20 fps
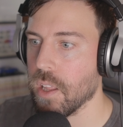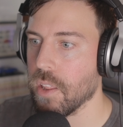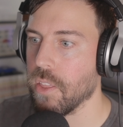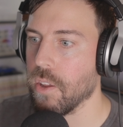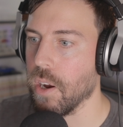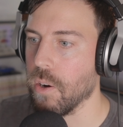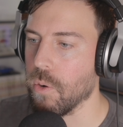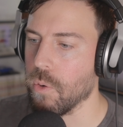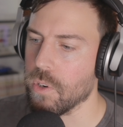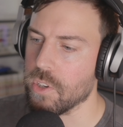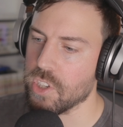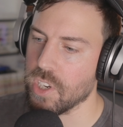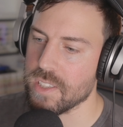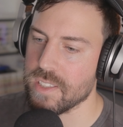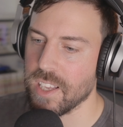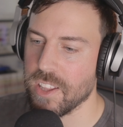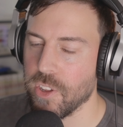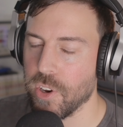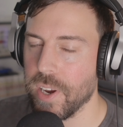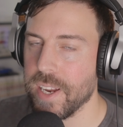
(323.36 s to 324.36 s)
or should I
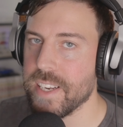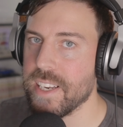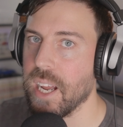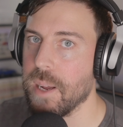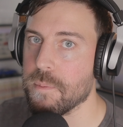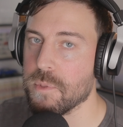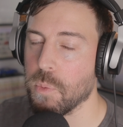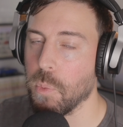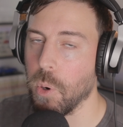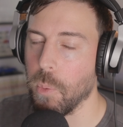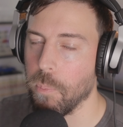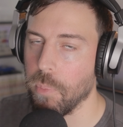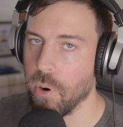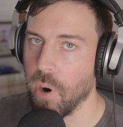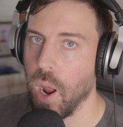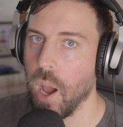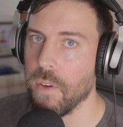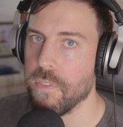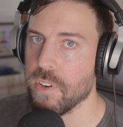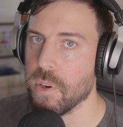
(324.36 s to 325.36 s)
say they're 8 times more
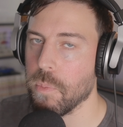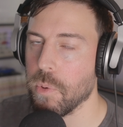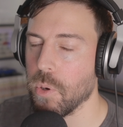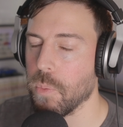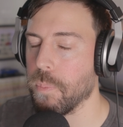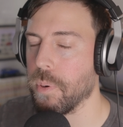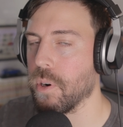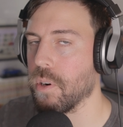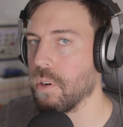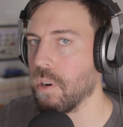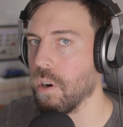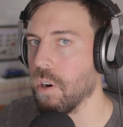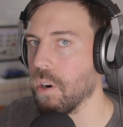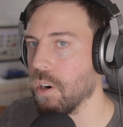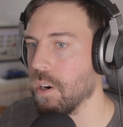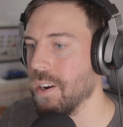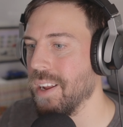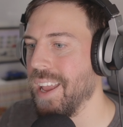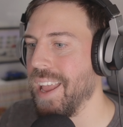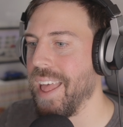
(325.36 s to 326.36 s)
profitable per
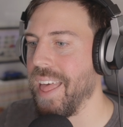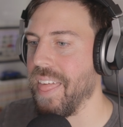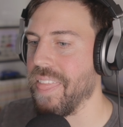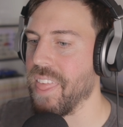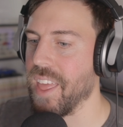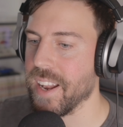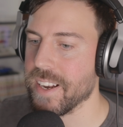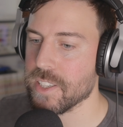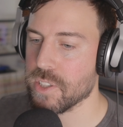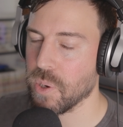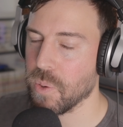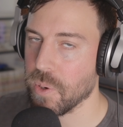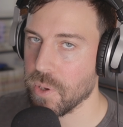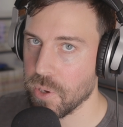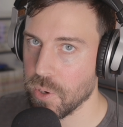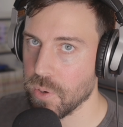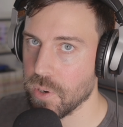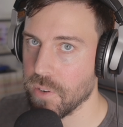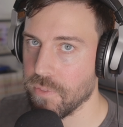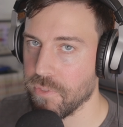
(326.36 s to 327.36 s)
car than
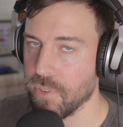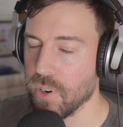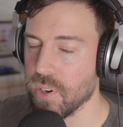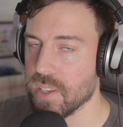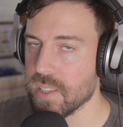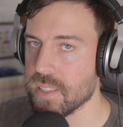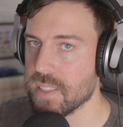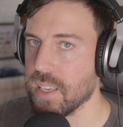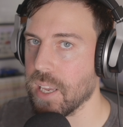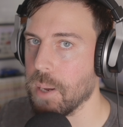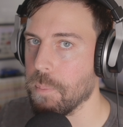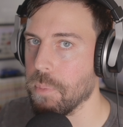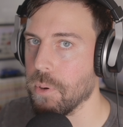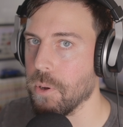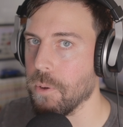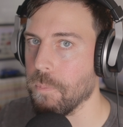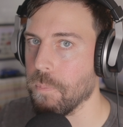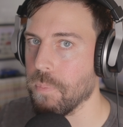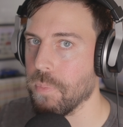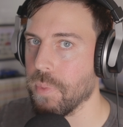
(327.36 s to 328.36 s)
Toyota, for
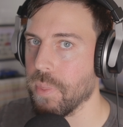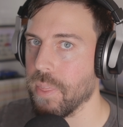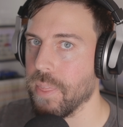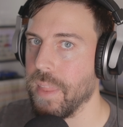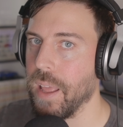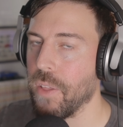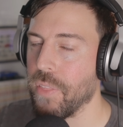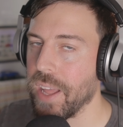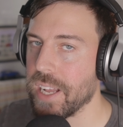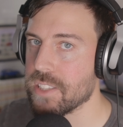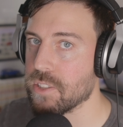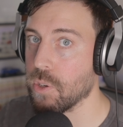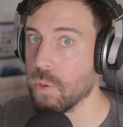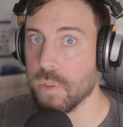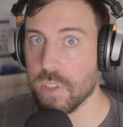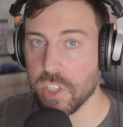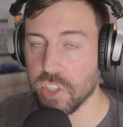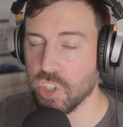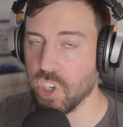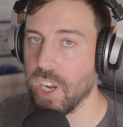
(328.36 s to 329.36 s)
example. Now that's
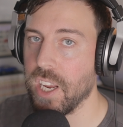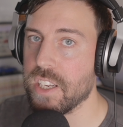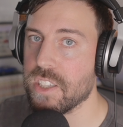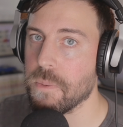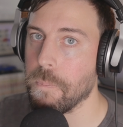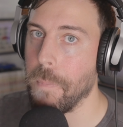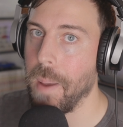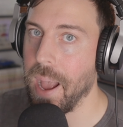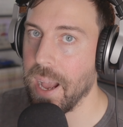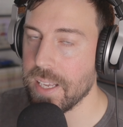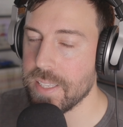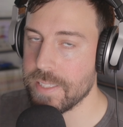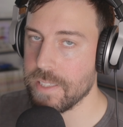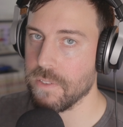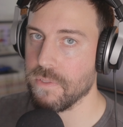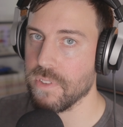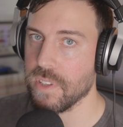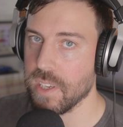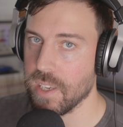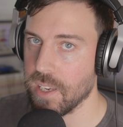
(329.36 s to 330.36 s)
going to change
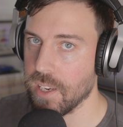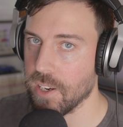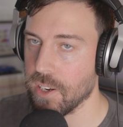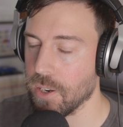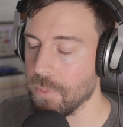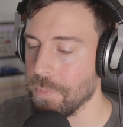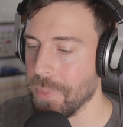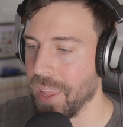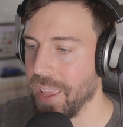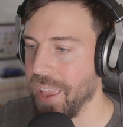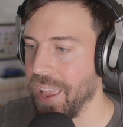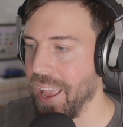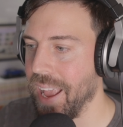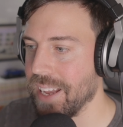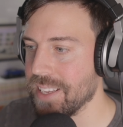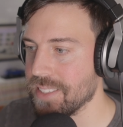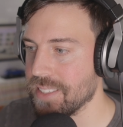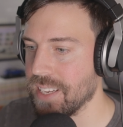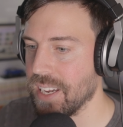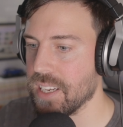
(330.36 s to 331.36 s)
massively here
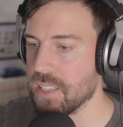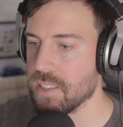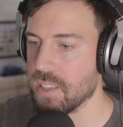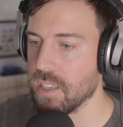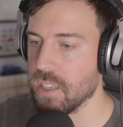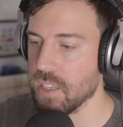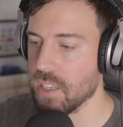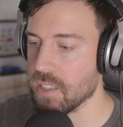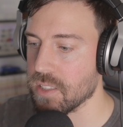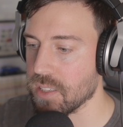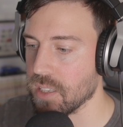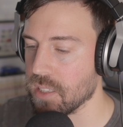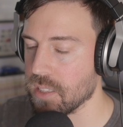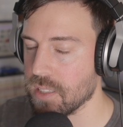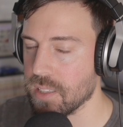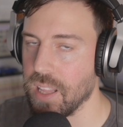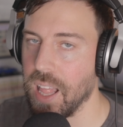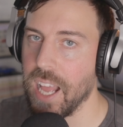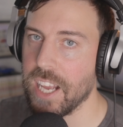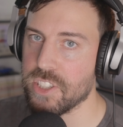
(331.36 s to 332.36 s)
as Tesla is
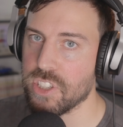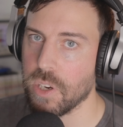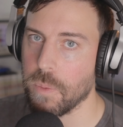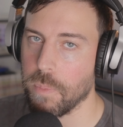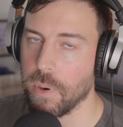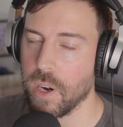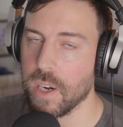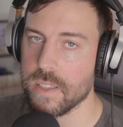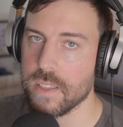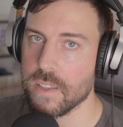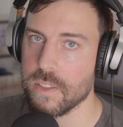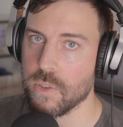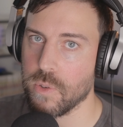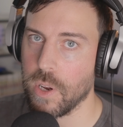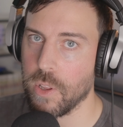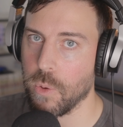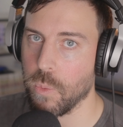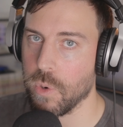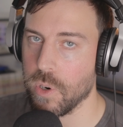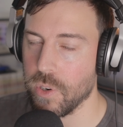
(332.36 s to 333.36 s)
slashing prices
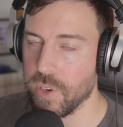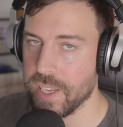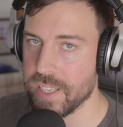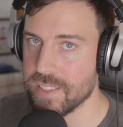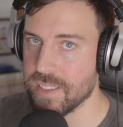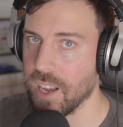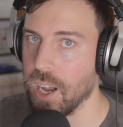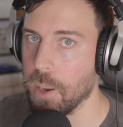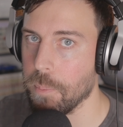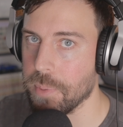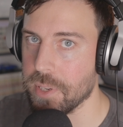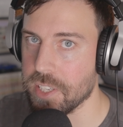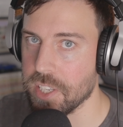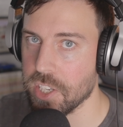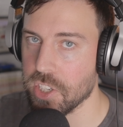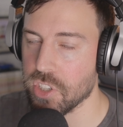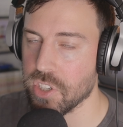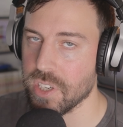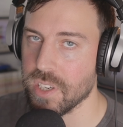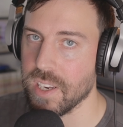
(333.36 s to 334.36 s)
around the world as
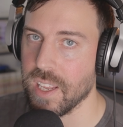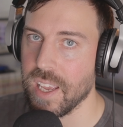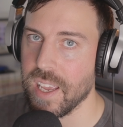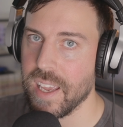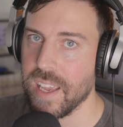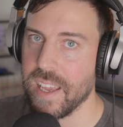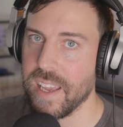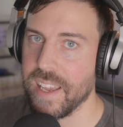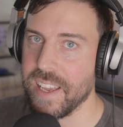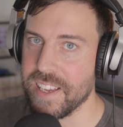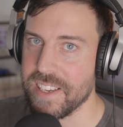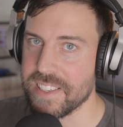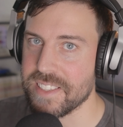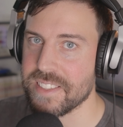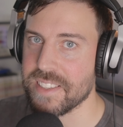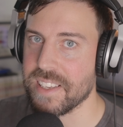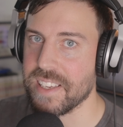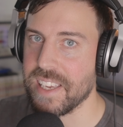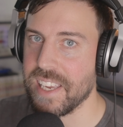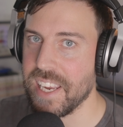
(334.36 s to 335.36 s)
competition
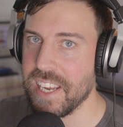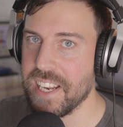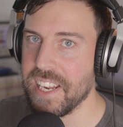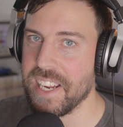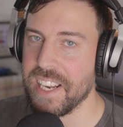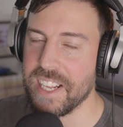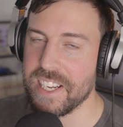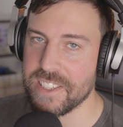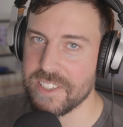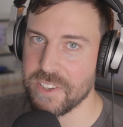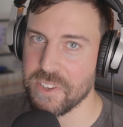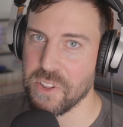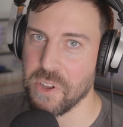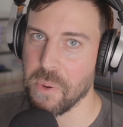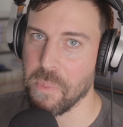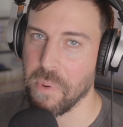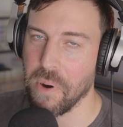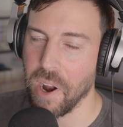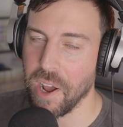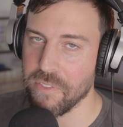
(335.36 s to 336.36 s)
is eating into
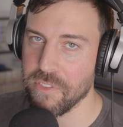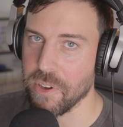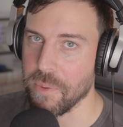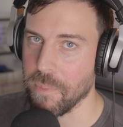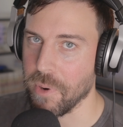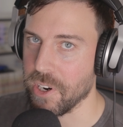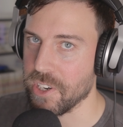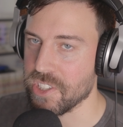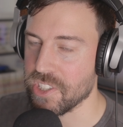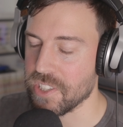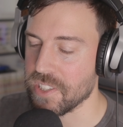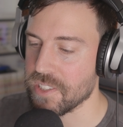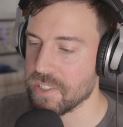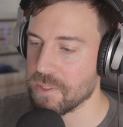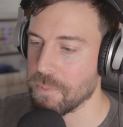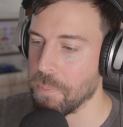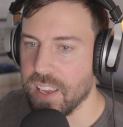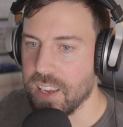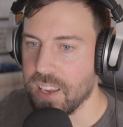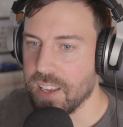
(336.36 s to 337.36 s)
their profit
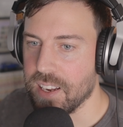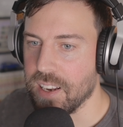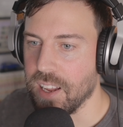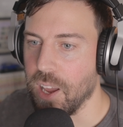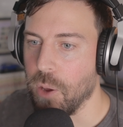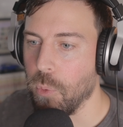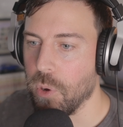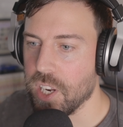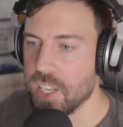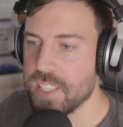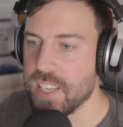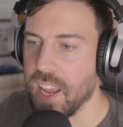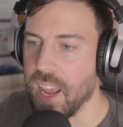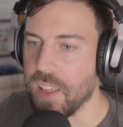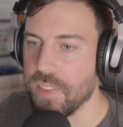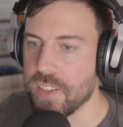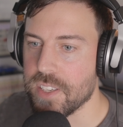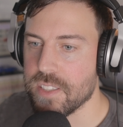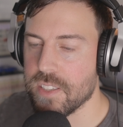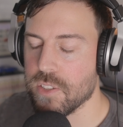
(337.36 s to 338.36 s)
margins. And I wanted to
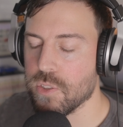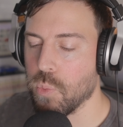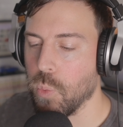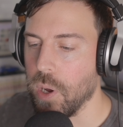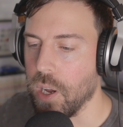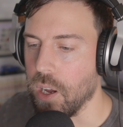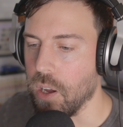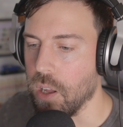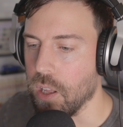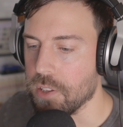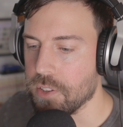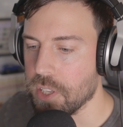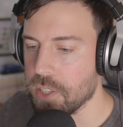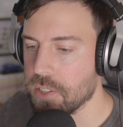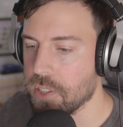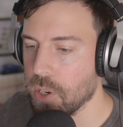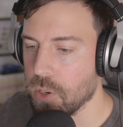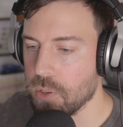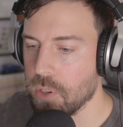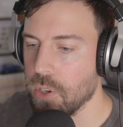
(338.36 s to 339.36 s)
add this as well. The
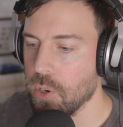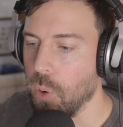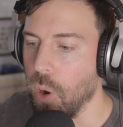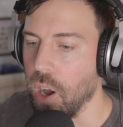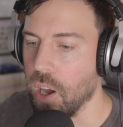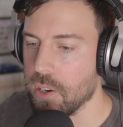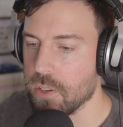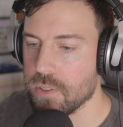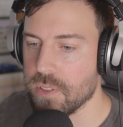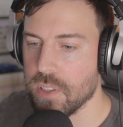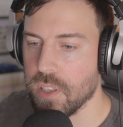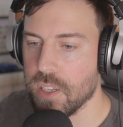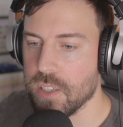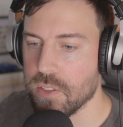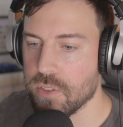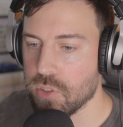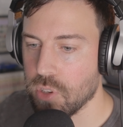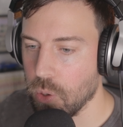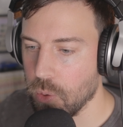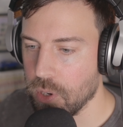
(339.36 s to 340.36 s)
Tokyo Auto Salon
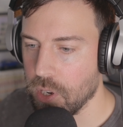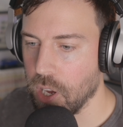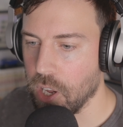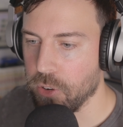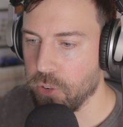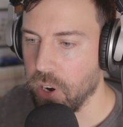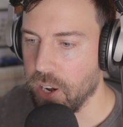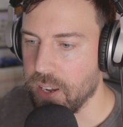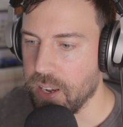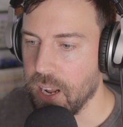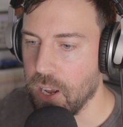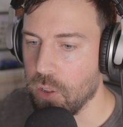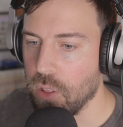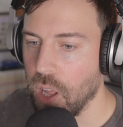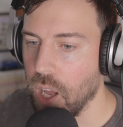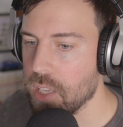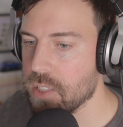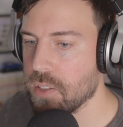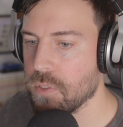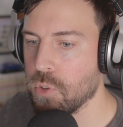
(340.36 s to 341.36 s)
is going on right now.
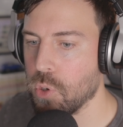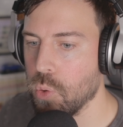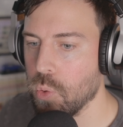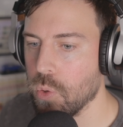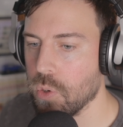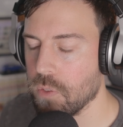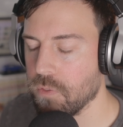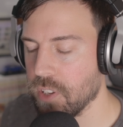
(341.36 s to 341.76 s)
Lots of cool